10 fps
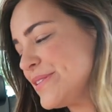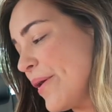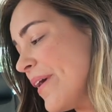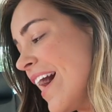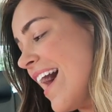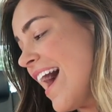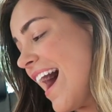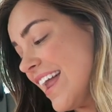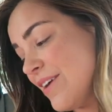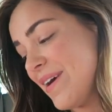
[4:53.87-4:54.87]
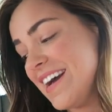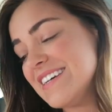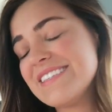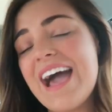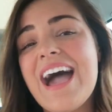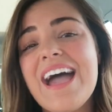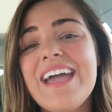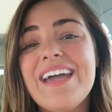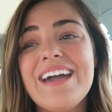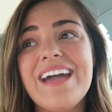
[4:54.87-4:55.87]
So anyways,
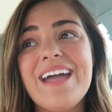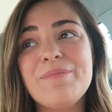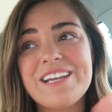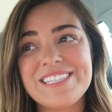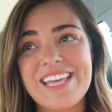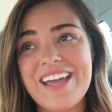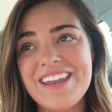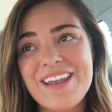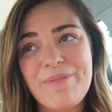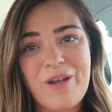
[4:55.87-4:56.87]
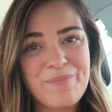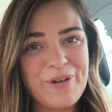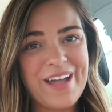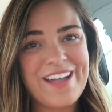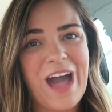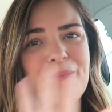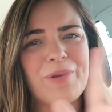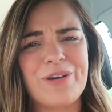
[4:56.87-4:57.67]
I am excited about a book I got,